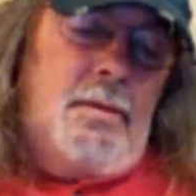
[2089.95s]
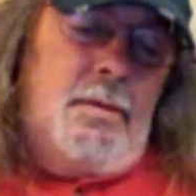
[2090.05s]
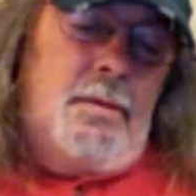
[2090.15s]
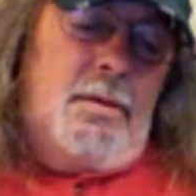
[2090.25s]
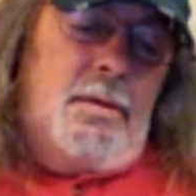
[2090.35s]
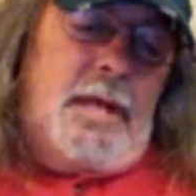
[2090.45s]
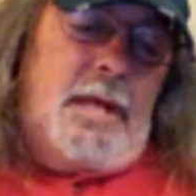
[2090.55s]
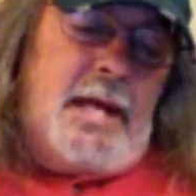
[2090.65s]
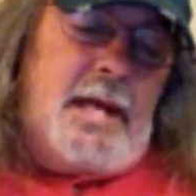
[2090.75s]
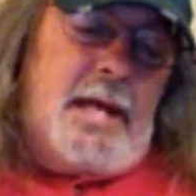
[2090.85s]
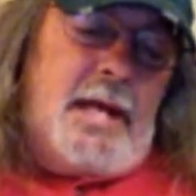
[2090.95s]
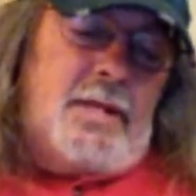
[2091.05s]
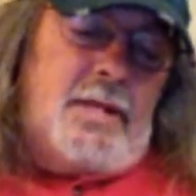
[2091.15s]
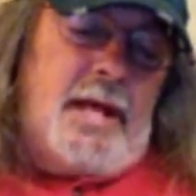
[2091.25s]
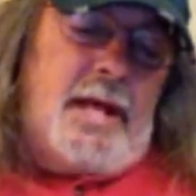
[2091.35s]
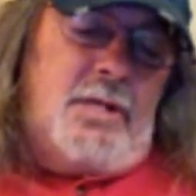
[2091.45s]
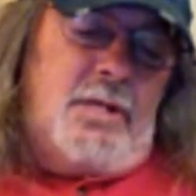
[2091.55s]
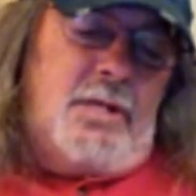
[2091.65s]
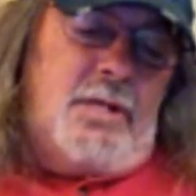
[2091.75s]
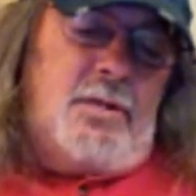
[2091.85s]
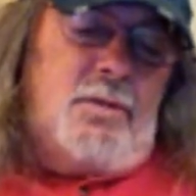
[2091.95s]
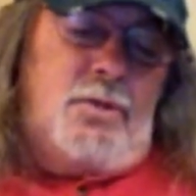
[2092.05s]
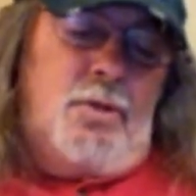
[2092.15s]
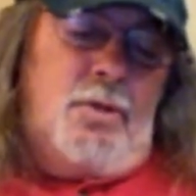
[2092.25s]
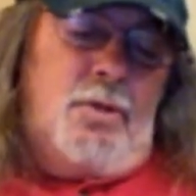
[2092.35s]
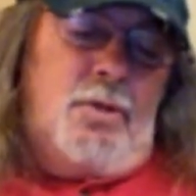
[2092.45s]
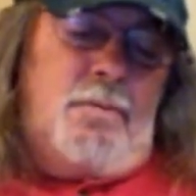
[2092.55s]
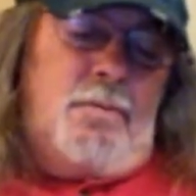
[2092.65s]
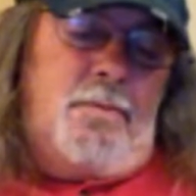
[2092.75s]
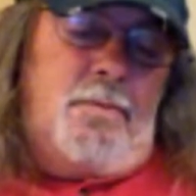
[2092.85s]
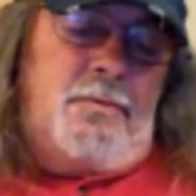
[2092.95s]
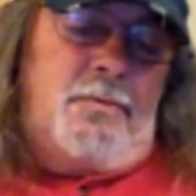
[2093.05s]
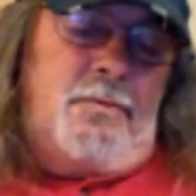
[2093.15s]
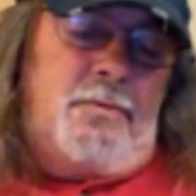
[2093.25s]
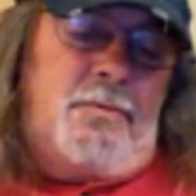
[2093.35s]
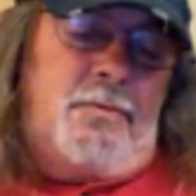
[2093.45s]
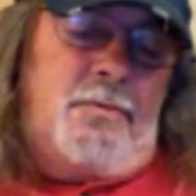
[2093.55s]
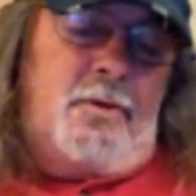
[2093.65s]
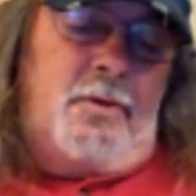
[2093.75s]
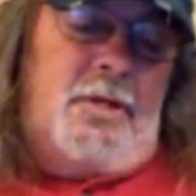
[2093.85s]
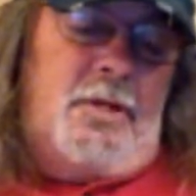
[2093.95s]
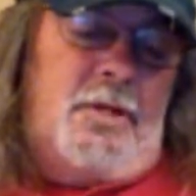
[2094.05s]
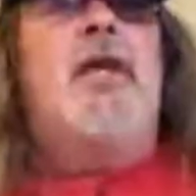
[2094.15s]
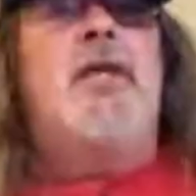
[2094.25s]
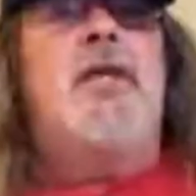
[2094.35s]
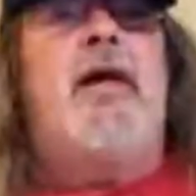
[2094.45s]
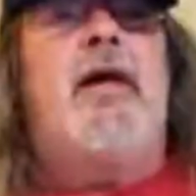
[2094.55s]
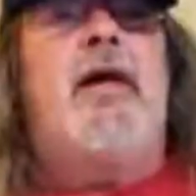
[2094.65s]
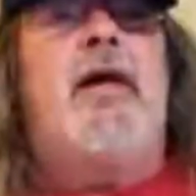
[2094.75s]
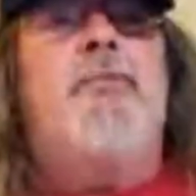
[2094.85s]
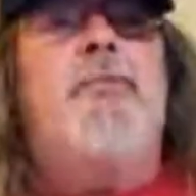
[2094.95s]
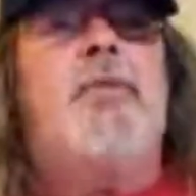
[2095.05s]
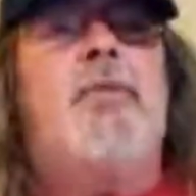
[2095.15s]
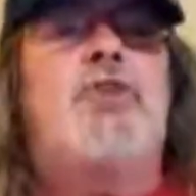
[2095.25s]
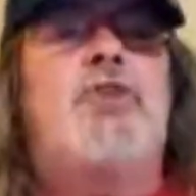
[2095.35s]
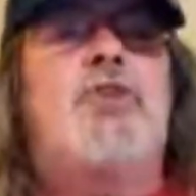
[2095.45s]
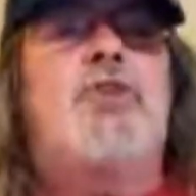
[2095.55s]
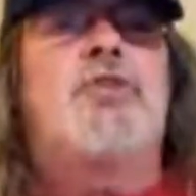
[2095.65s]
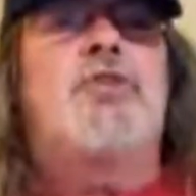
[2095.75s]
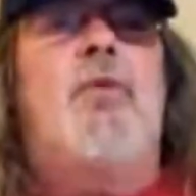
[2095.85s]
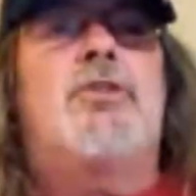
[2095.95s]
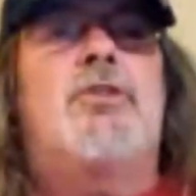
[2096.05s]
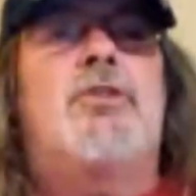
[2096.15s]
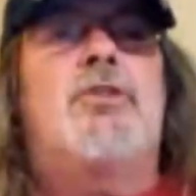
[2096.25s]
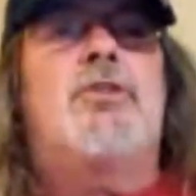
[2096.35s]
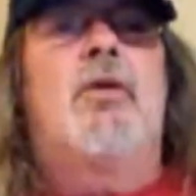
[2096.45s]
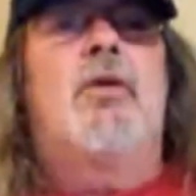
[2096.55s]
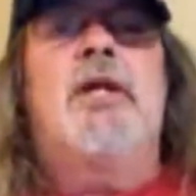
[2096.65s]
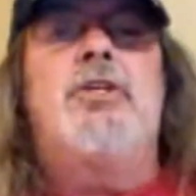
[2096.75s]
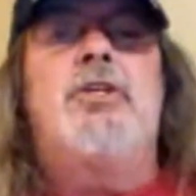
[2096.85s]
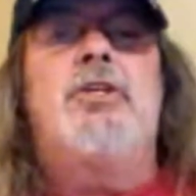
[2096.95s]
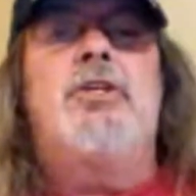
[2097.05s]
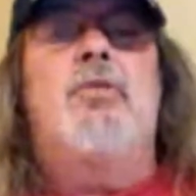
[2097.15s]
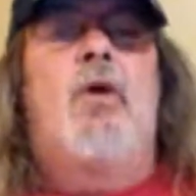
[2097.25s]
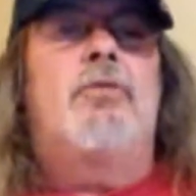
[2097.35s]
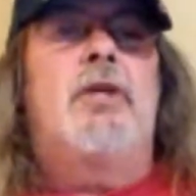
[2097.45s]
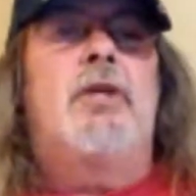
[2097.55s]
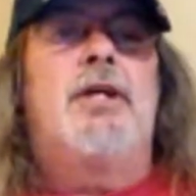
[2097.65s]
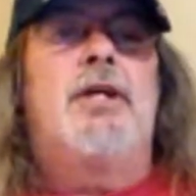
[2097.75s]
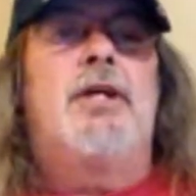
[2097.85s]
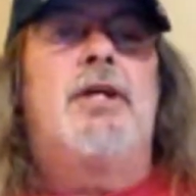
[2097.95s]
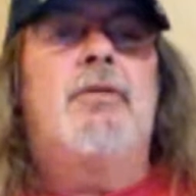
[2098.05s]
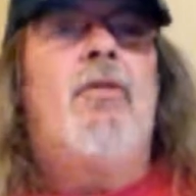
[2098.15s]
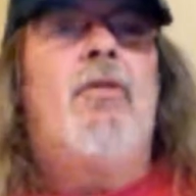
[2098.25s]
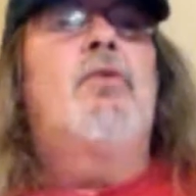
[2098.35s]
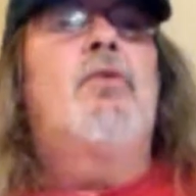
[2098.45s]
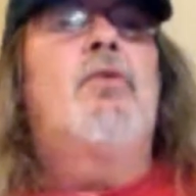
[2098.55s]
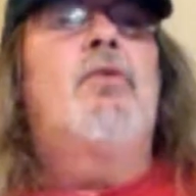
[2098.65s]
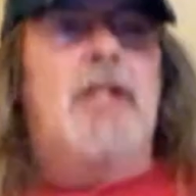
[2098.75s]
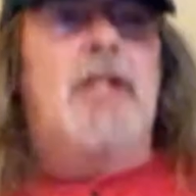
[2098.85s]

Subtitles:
KK said I had chicken noodle soup for lunch. I made me a sub sandwich on an onion roll for lunch. with a glass of